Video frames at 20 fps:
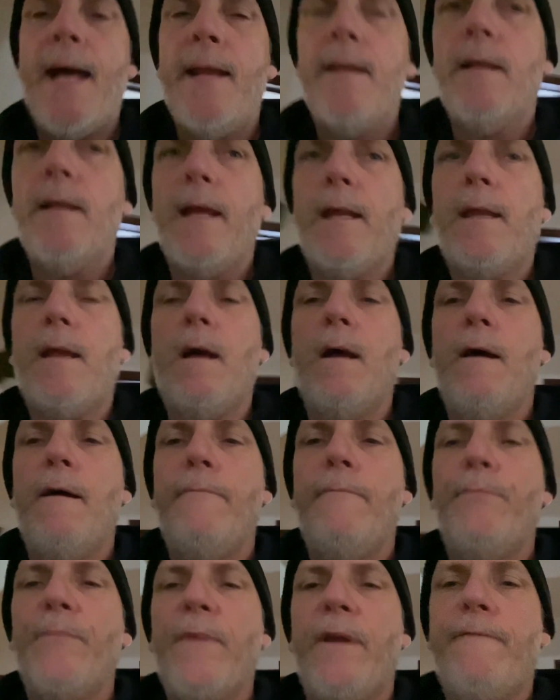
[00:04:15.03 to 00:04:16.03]
like uh,
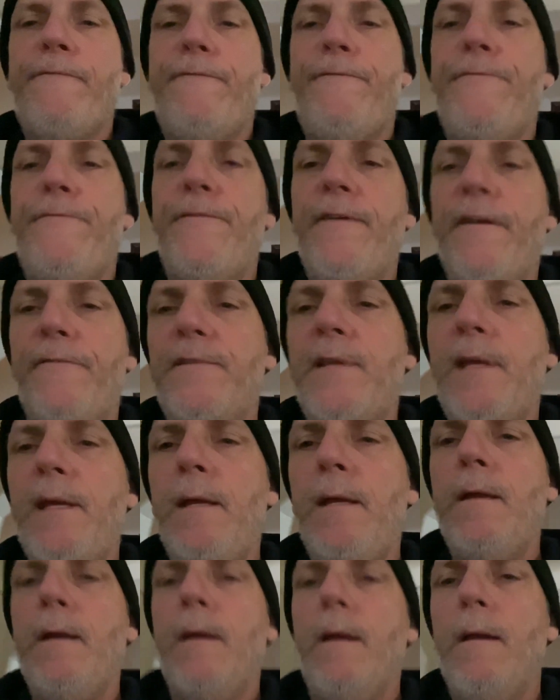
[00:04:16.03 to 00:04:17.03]
like
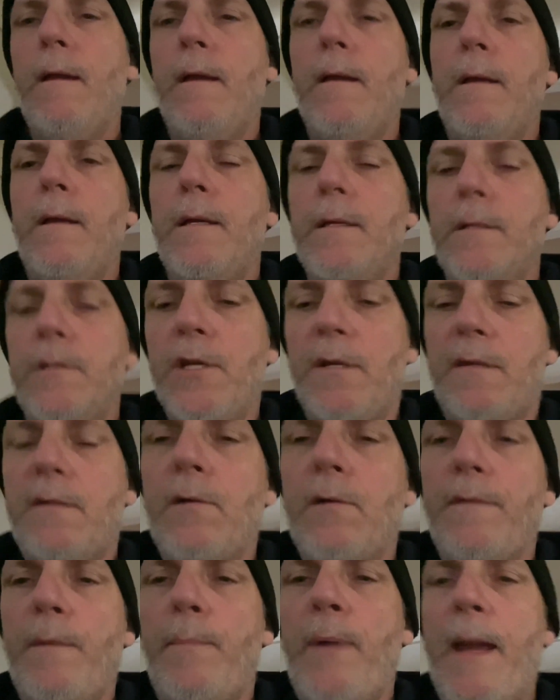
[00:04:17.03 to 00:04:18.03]
50 just
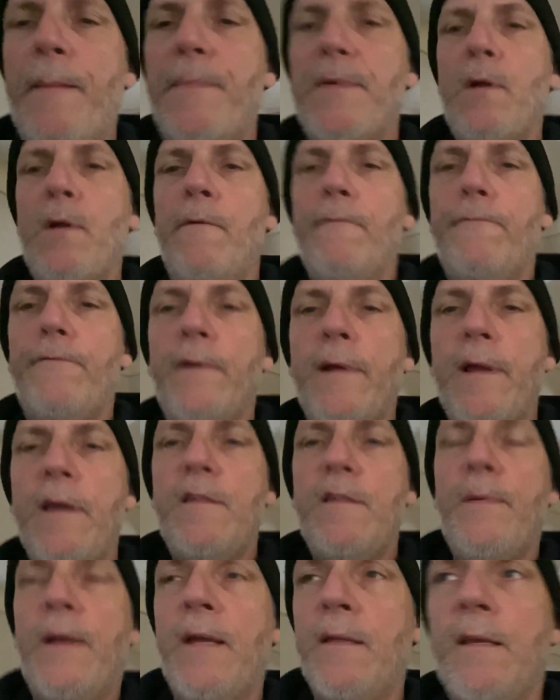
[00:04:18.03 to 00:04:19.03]
so the pipes don't
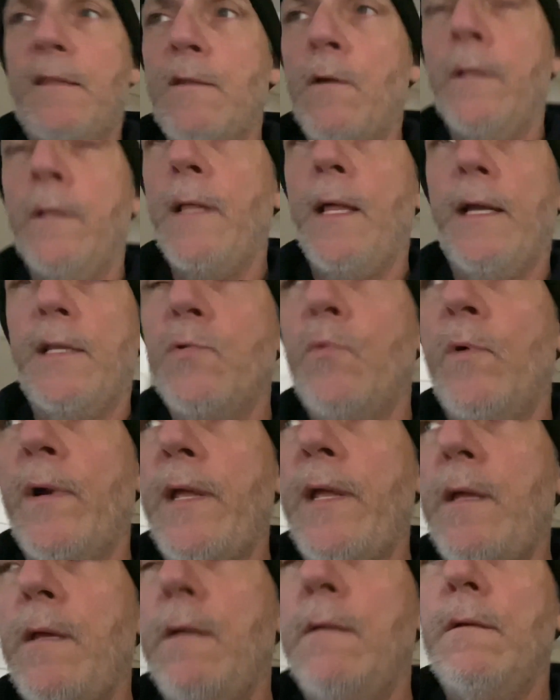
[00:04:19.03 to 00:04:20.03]
freeze because it's only like
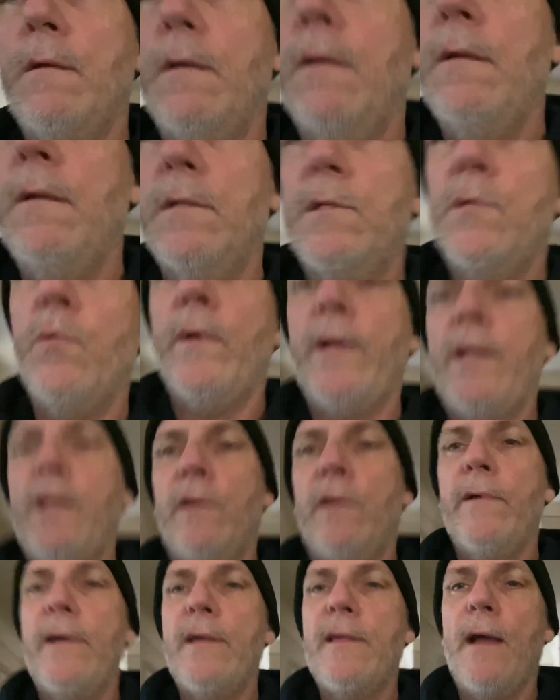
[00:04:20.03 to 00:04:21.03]
20, 20
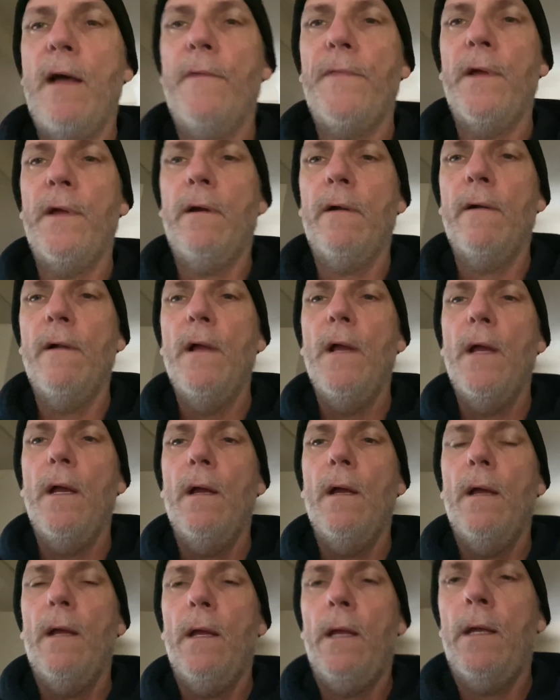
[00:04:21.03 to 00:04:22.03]
degrees out there.
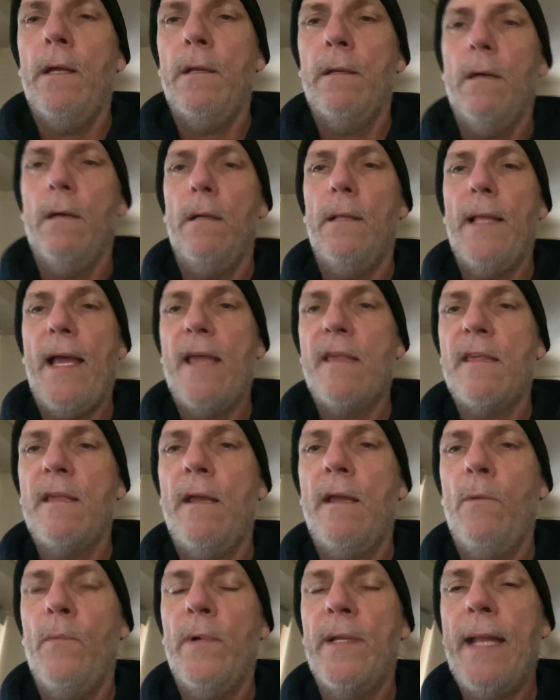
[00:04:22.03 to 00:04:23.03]
And uh, last
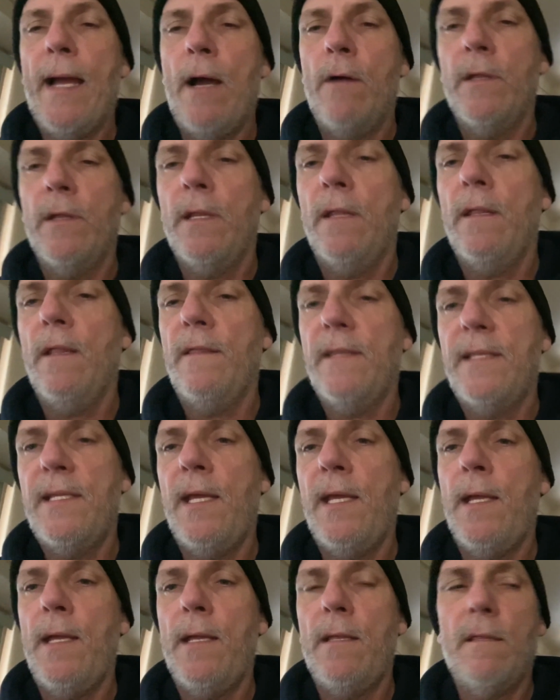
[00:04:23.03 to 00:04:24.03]
night it went down into the
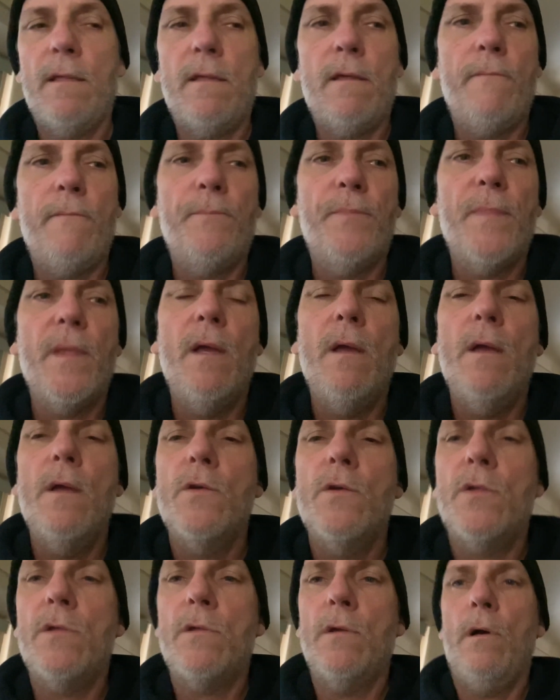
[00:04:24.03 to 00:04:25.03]
teens.
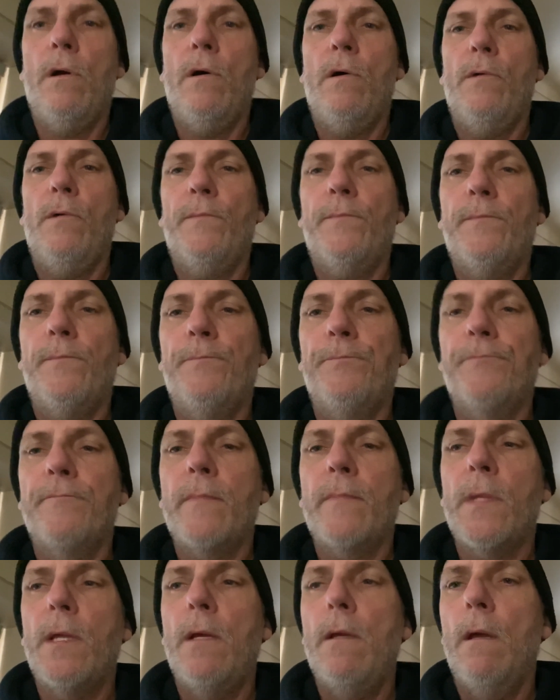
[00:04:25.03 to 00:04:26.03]
So
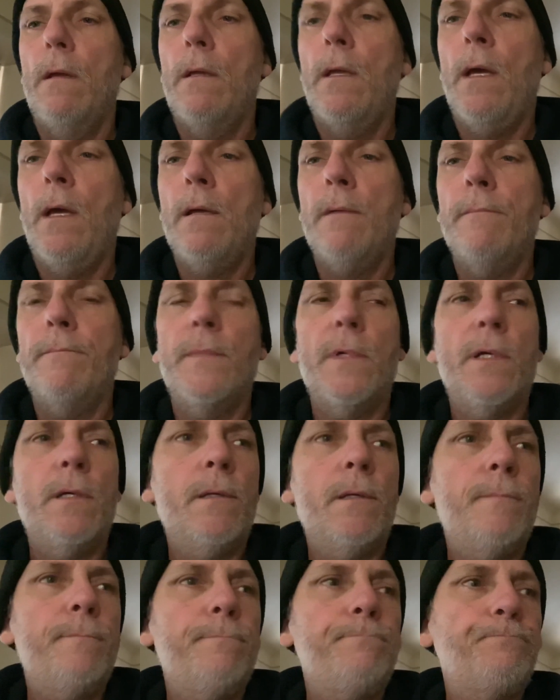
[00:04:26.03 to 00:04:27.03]
yeah,
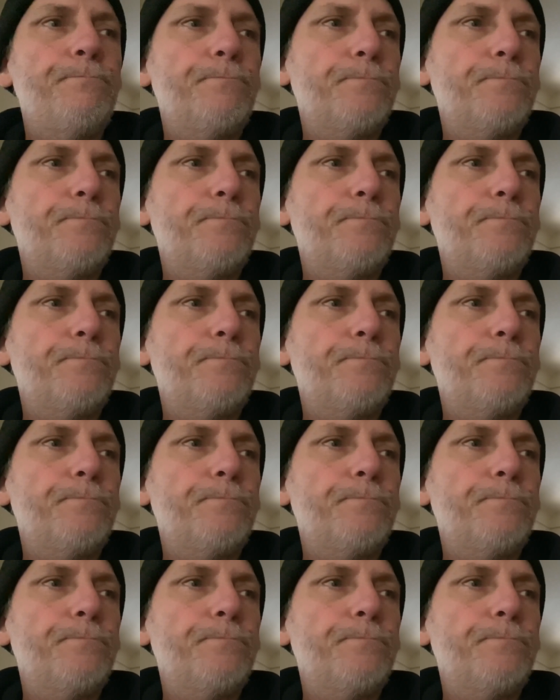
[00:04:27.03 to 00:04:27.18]
um,